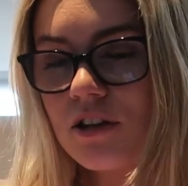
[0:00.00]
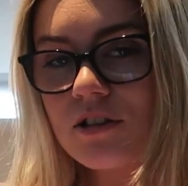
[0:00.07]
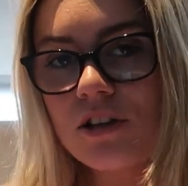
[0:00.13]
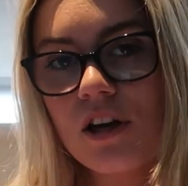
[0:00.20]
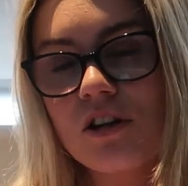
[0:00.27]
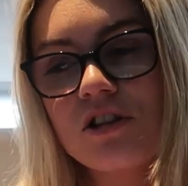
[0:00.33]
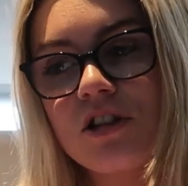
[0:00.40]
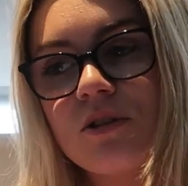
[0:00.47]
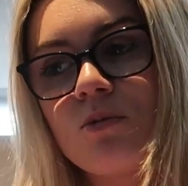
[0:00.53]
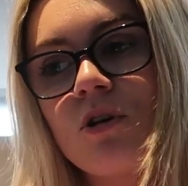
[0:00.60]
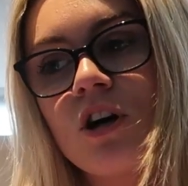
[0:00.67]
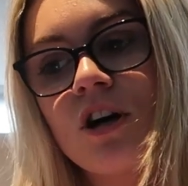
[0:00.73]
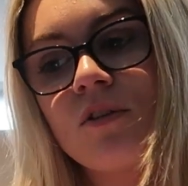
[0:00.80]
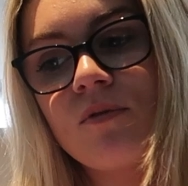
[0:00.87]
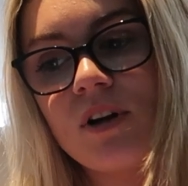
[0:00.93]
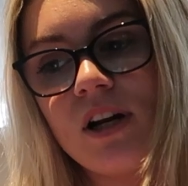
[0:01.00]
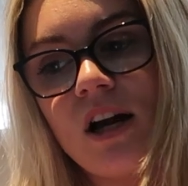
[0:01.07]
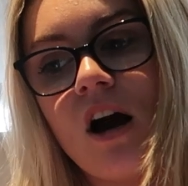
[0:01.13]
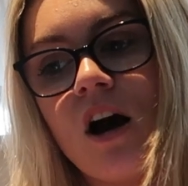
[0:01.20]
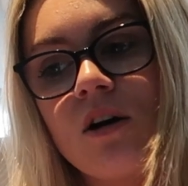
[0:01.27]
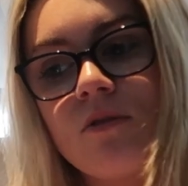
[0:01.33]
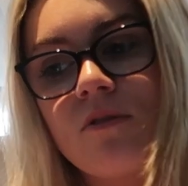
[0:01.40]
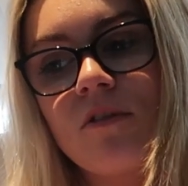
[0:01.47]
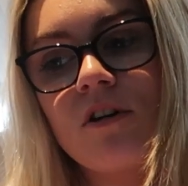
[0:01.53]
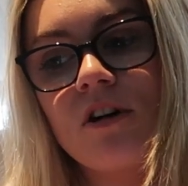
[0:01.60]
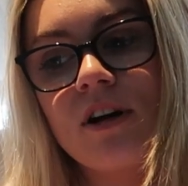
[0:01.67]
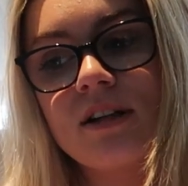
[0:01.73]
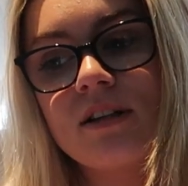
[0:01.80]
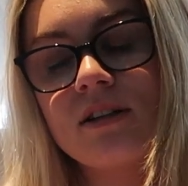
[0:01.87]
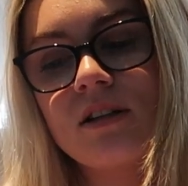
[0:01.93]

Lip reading: So she's working really hard with her